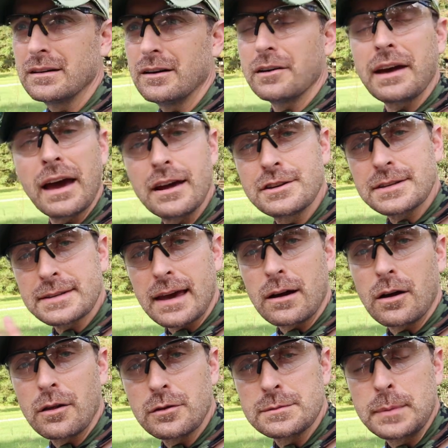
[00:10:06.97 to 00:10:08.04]
Okay, I just got
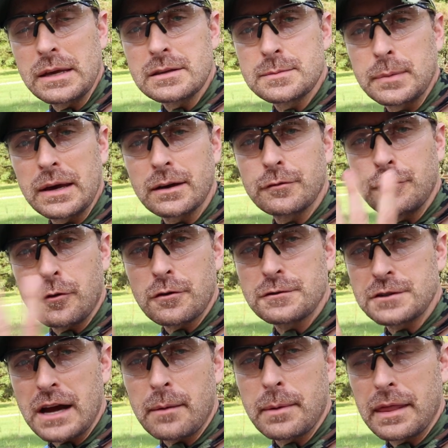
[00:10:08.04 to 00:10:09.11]
all those beans picked. Fourth
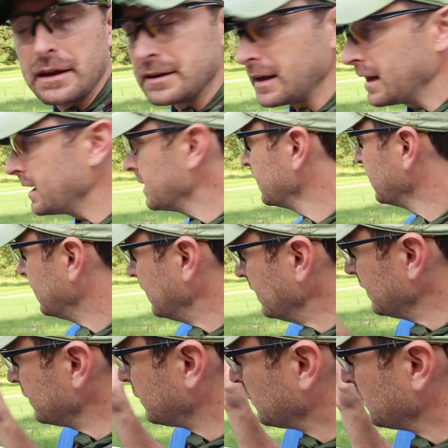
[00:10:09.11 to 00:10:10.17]
job of the day is